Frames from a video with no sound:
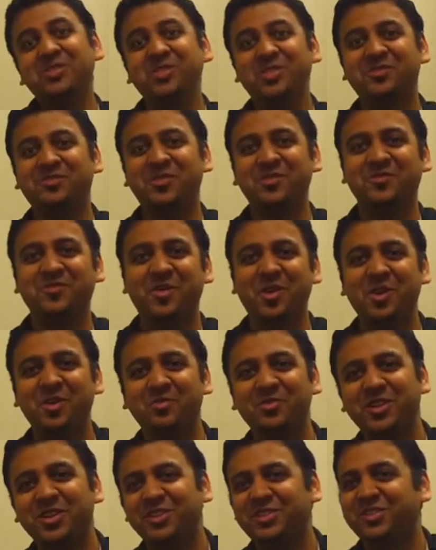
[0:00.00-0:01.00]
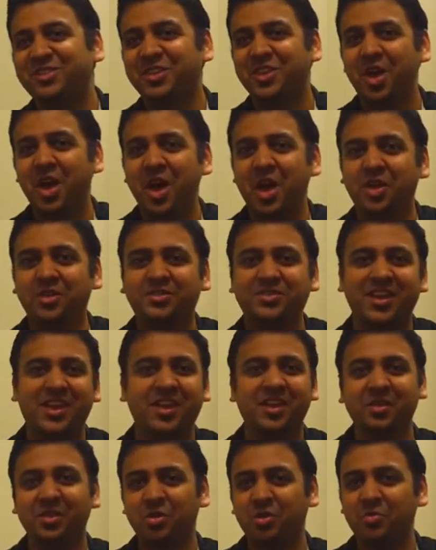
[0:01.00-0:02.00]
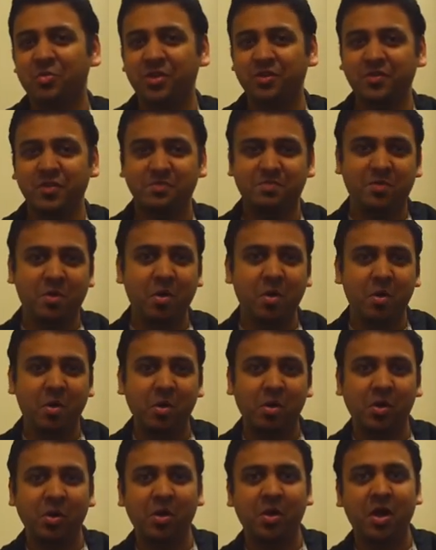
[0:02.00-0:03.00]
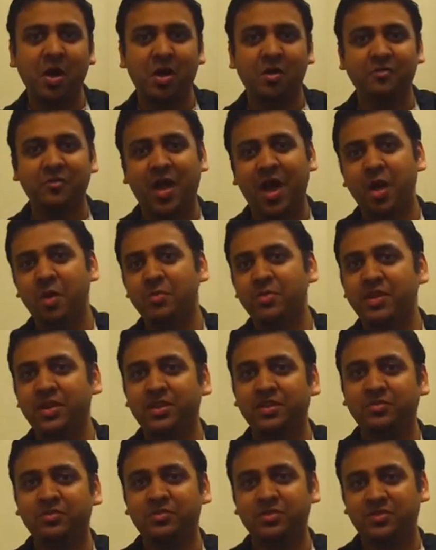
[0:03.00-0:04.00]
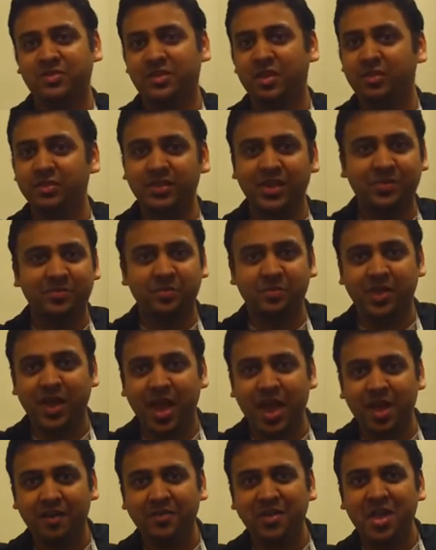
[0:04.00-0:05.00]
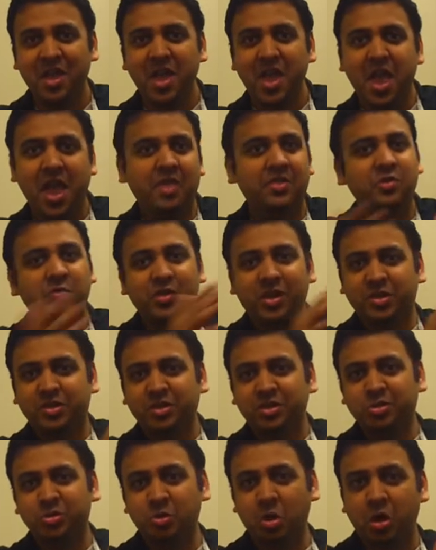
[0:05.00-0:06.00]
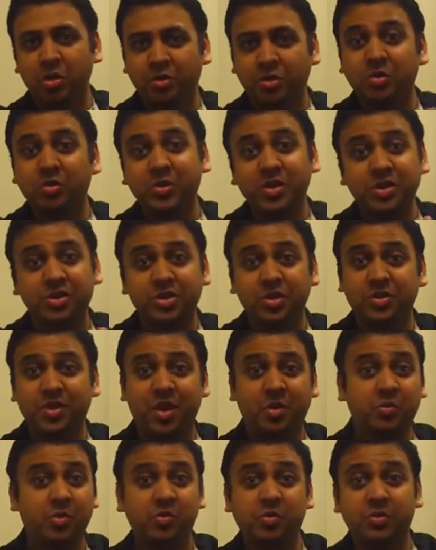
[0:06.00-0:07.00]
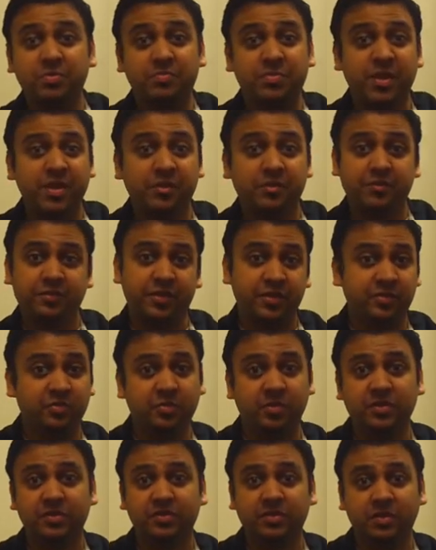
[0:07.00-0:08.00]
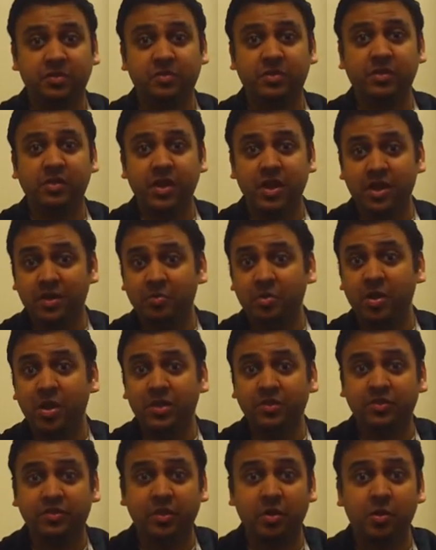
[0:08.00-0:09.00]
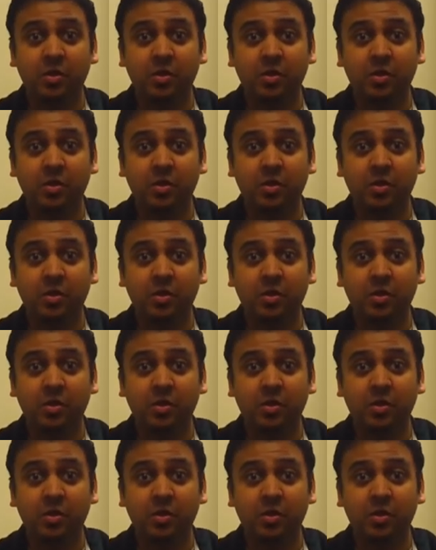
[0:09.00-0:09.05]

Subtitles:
And then just for fun, we take a little bit of a poll of how many cell types we have, and then we actually draw the creature that we would be if this was a real animal.